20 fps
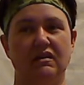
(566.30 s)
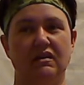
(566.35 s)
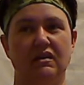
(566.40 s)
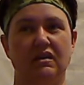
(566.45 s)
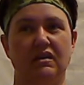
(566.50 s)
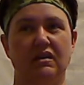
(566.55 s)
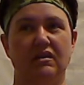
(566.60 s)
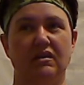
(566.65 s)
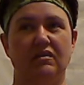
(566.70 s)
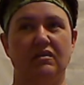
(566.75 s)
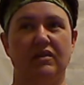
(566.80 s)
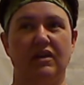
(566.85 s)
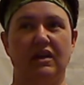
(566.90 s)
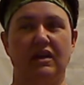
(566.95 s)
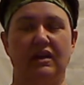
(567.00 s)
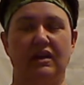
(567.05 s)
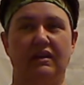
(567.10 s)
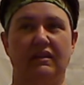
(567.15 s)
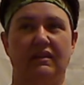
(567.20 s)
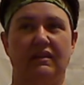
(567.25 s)

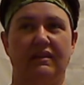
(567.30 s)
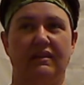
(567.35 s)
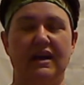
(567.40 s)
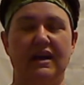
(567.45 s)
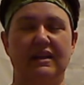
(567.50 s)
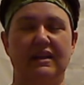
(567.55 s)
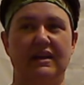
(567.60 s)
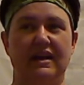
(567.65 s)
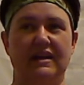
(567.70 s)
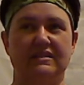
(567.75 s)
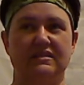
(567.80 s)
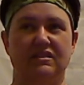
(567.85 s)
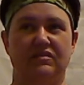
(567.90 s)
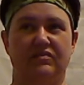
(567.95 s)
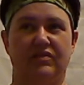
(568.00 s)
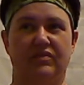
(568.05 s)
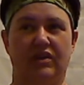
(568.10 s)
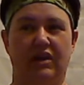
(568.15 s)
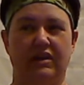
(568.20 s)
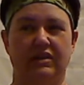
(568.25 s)
and that lasted for like
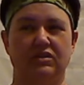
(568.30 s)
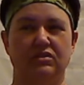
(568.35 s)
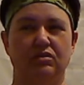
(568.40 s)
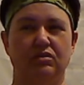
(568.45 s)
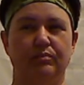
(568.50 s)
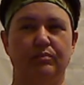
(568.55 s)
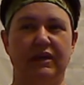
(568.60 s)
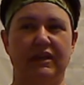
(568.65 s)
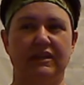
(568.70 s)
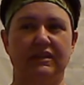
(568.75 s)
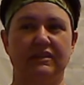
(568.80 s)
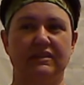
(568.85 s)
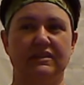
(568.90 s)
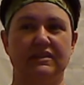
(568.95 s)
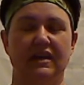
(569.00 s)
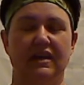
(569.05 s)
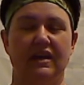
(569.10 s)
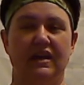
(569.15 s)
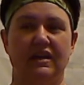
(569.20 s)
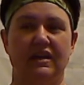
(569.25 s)
2 months,
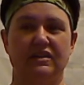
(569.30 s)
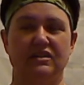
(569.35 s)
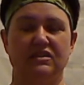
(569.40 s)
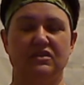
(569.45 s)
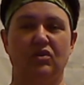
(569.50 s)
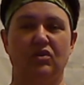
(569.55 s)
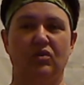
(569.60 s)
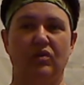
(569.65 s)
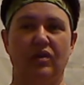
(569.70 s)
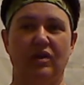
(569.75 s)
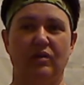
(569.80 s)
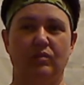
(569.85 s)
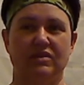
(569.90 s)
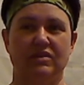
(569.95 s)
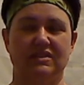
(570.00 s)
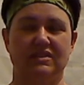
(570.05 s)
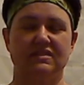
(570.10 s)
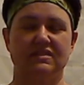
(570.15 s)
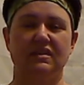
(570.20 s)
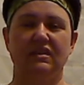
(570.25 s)
and so it was
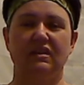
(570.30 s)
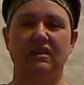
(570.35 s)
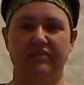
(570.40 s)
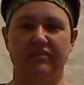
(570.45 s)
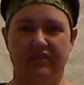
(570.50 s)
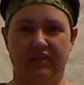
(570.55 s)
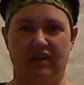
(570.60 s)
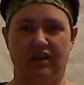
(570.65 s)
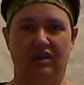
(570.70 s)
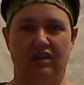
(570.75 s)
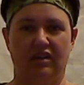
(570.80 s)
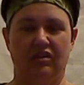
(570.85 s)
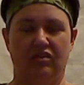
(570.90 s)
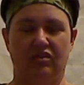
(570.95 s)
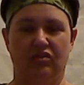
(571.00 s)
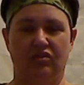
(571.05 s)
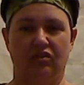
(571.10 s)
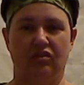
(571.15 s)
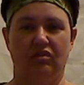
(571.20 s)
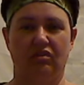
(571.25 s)
significant,
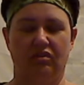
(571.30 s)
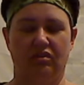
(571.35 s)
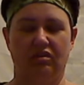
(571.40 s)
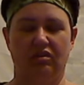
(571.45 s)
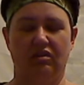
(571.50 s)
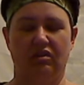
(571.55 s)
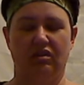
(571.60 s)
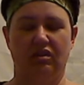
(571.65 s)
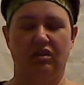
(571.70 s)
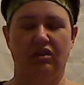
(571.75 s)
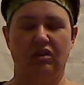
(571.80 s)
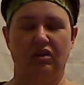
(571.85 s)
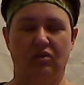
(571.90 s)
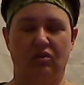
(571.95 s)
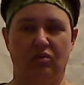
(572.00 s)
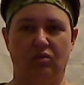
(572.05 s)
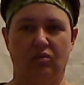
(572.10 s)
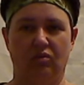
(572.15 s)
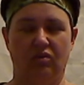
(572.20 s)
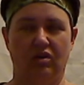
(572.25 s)

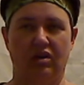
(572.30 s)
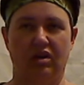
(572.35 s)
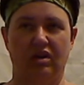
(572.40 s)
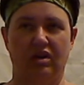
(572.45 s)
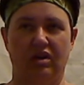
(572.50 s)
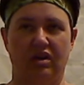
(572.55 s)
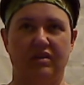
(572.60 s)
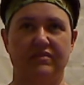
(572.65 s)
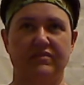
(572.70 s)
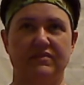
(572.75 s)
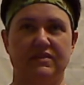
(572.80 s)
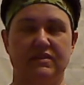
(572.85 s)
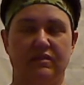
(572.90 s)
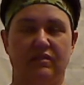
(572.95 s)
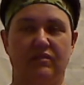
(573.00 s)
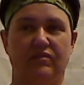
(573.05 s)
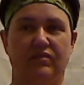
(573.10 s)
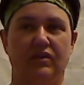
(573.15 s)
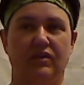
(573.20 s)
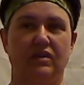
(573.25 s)
enough
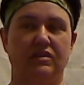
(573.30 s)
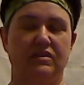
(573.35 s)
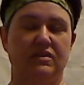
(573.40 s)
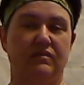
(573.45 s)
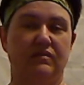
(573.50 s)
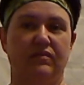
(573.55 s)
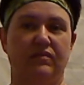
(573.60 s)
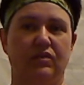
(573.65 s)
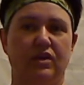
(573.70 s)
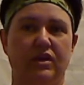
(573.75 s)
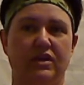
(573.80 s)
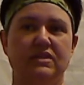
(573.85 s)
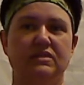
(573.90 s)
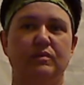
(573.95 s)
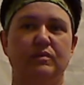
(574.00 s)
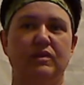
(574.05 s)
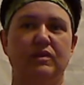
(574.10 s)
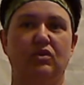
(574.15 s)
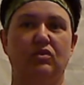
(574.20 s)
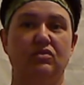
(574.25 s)
for it to be
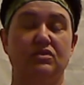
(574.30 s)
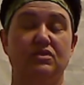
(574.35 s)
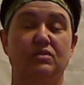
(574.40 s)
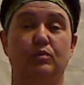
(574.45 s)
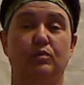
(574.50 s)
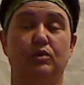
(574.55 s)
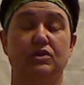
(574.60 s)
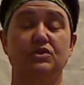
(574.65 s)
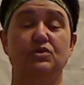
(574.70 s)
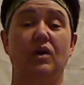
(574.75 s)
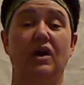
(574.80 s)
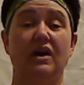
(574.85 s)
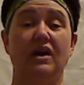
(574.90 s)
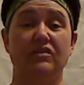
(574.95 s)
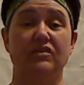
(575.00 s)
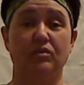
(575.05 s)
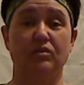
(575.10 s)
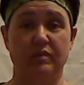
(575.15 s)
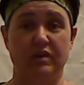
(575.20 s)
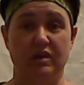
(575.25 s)
noticeable to other
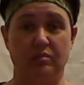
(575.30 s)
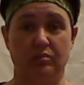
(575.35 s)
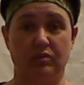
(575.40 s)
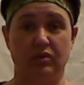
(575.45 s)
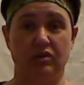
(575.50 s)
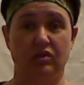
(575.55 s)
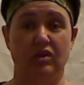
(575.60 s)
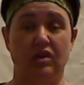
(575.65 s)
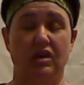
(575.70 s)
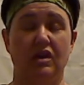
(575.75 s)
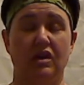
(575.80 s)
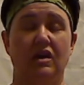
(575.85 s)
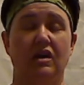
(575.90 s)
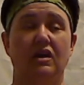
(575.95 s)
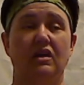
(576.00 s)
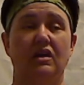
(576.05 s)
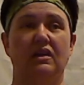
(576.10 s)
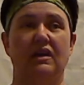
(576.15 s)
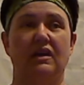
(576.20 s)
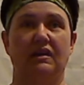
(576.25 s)
people,
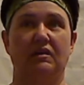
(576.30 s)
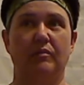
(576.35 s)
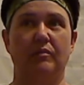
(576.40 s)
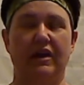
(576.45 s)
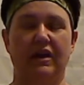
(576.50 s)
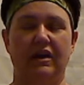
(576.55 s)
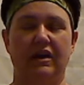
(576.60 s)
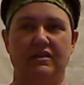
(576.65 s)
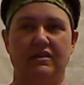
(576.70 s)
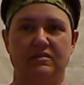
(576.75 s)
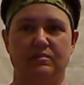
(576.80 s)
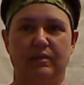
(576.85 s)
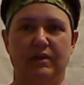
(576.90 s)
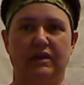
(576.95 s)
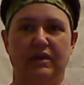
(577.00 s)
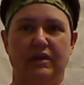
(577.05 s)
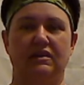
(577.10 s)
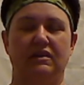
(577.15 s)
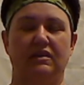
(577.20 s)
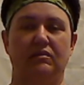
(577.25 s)
like my husband
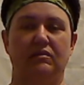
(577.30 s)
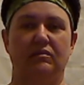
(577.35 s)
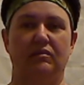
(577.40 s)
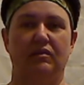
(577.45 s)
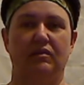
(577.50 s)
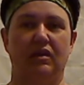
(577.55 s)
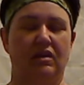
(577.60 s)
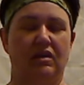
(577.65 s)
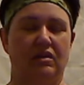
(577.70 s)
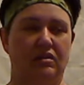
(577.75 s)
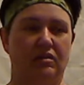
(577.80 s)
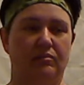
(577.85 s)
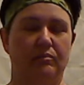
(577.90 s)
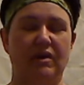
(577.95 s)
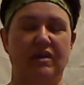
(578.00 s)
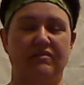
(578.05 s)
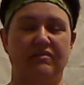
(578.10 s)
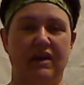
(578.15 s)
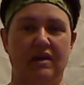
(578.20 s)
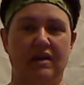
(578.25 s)
and my
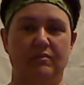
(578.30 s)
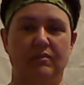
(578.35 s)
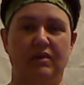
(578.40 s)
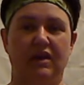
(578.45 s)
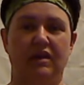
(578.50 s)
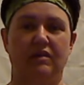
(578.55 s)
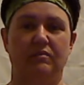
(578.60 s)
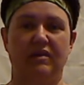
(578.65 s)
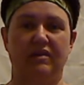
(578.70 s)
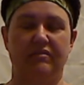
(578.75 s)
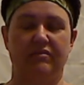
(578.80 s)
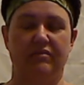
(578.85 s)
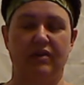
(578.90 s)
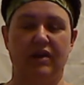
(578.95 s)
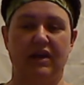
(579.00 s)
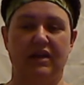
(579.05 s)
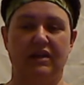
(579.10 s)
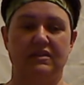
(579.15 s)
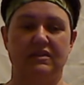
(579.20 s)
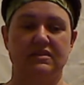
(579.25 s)
family and my
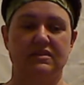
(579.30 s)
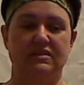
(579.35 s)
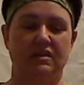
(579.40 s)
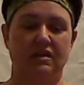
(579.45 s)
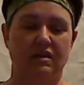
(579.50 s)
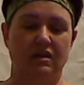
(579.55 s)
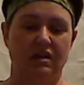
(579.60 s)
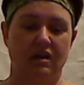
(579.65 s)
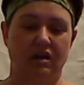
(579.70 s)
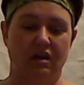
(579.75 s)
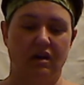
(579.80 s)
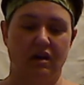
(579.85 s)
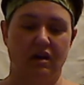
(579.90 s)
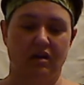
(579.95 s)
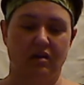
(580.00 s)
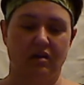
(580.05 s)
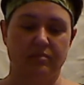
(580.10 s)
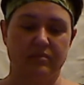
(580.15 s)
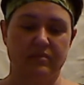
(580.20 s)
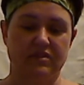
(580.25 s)
friends.
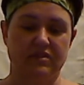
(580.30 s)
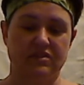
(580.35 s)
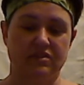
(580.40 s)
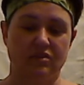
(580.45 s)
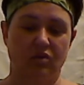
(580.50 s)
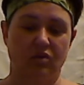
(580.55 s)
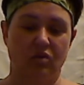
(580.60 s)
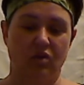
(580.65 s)
So